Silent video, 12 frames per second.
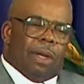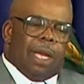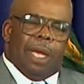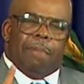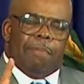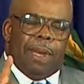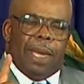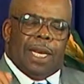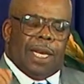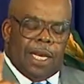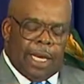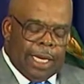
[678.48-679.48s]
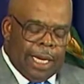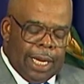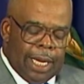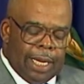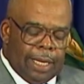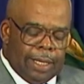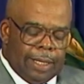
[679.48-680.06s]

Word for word: Immediately he did it.